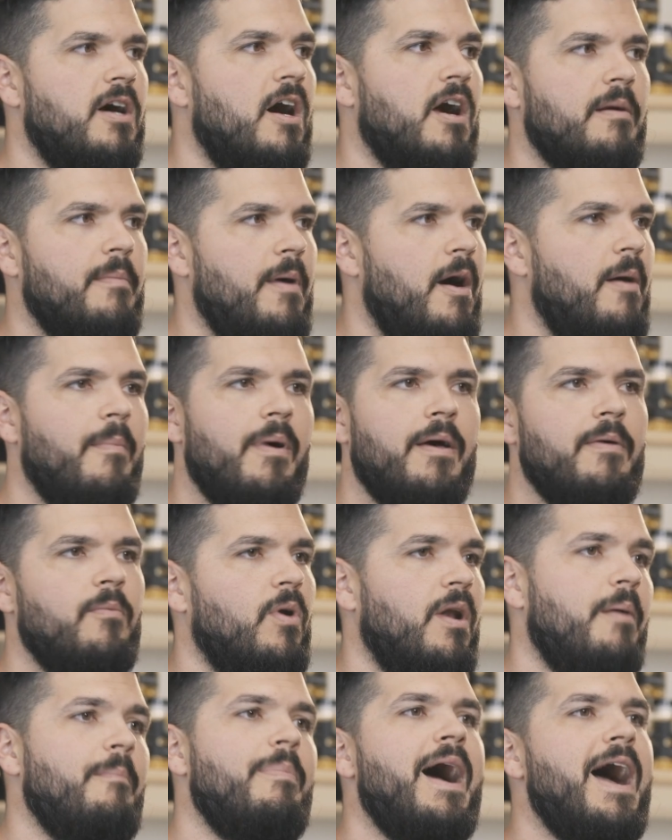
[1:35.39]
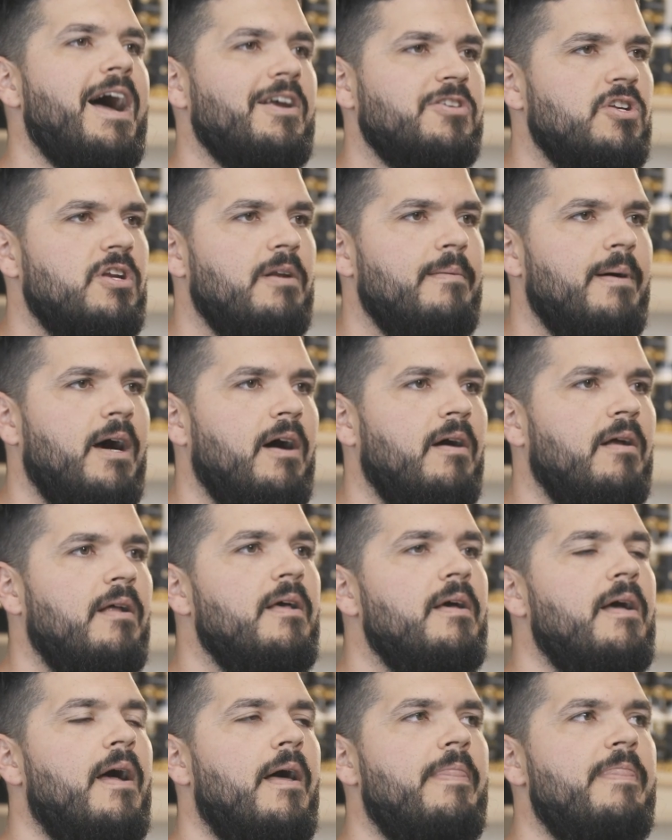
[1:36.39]
talk about what I'm passionate
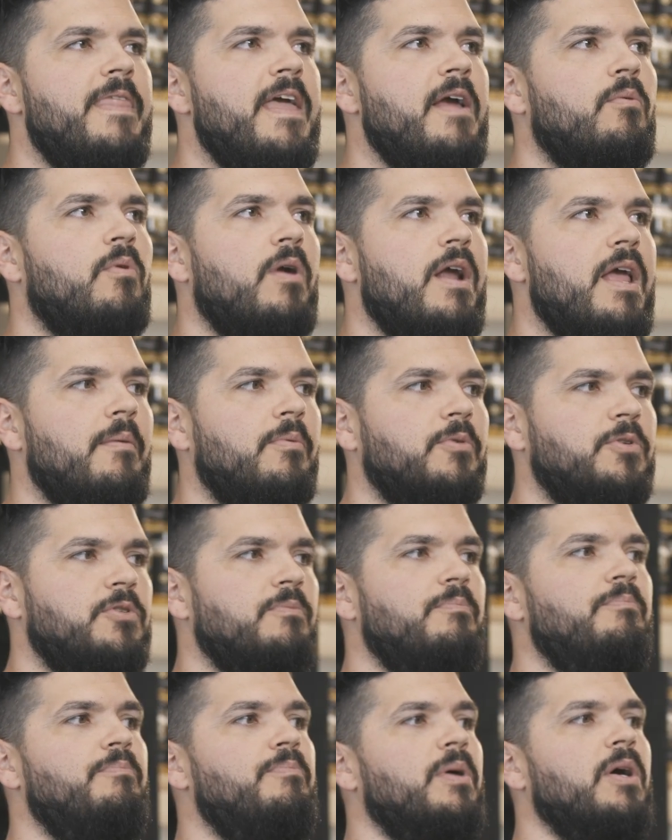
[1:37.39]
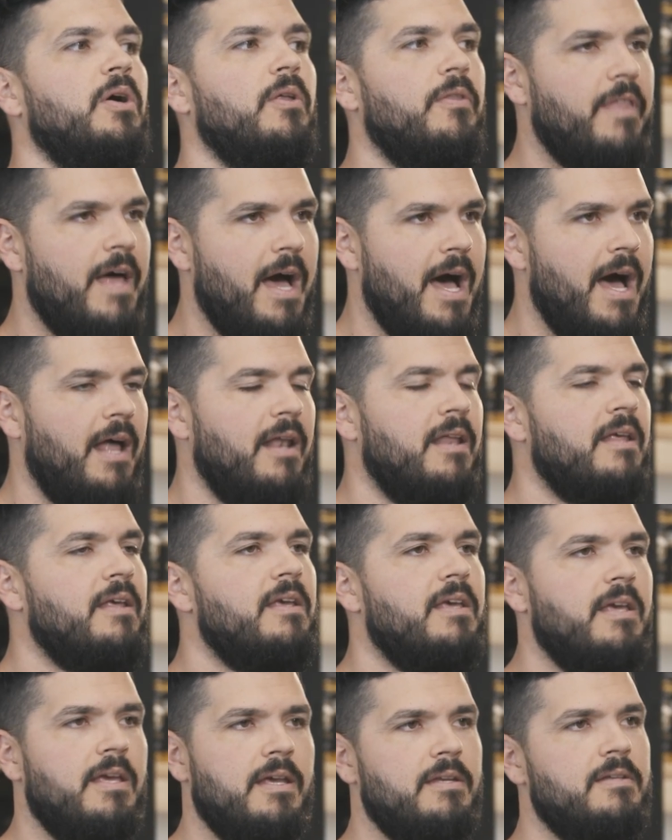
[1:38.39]
about. And they were able to build that
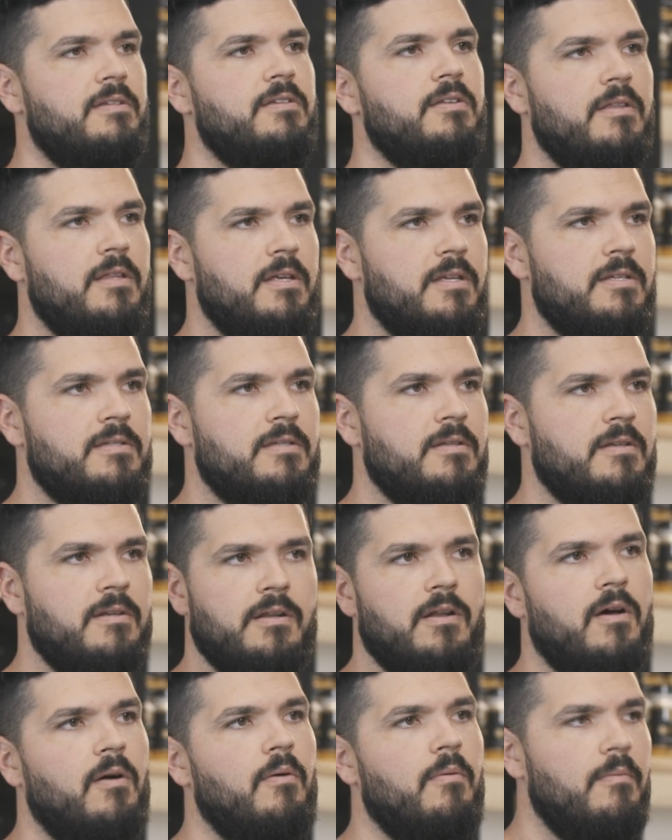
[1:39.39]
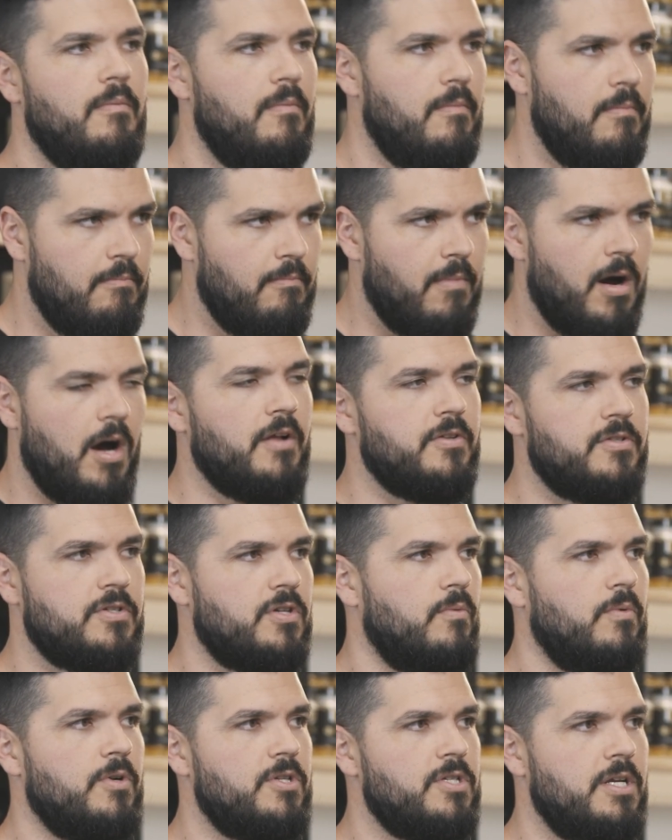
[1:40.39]
into this, you know,
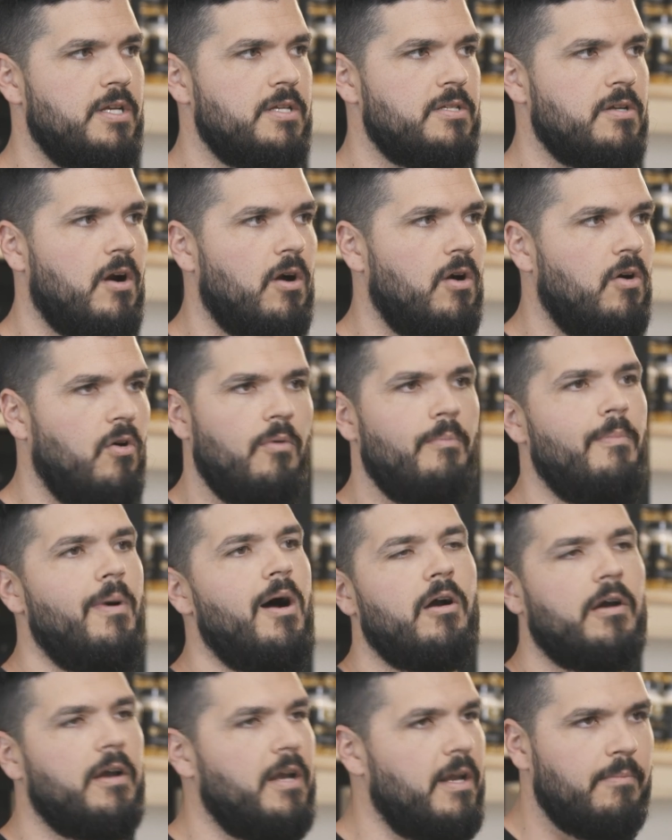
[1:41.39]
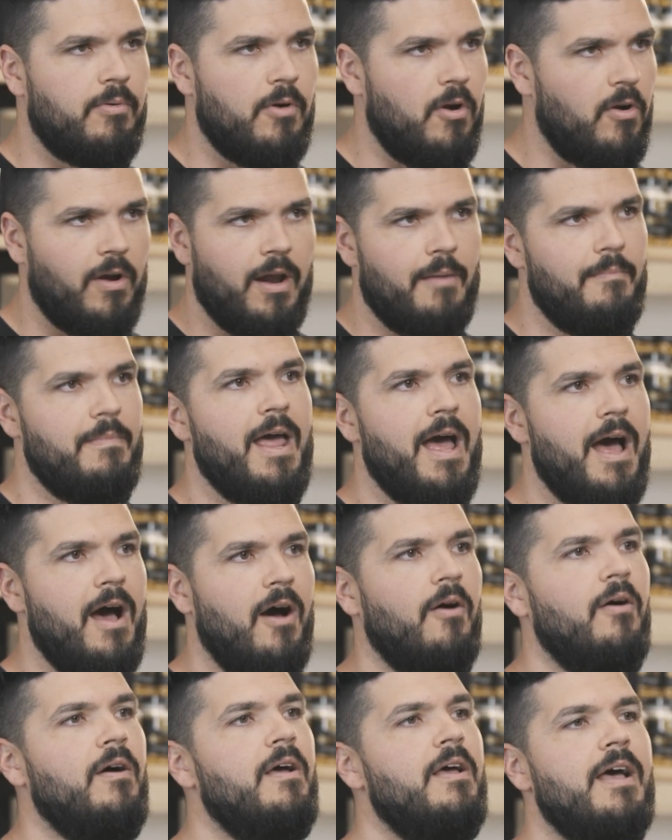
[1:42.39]
monster, which is our whole marketing program
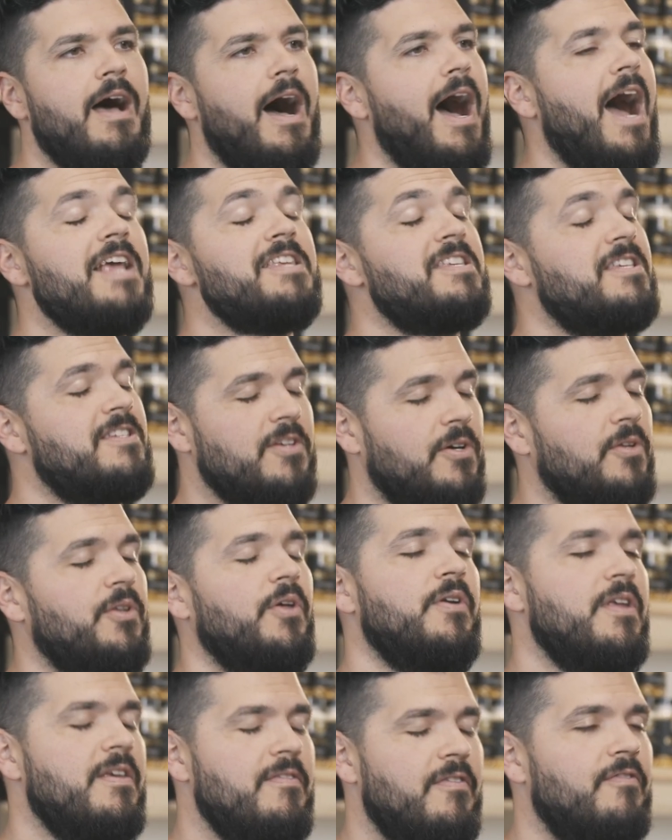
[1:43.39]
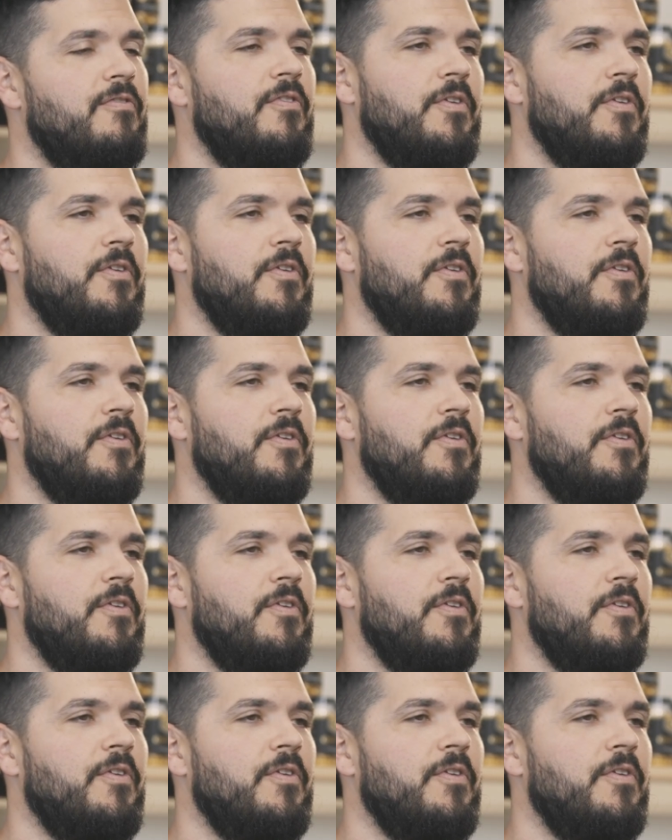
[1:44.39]
now. I still don't even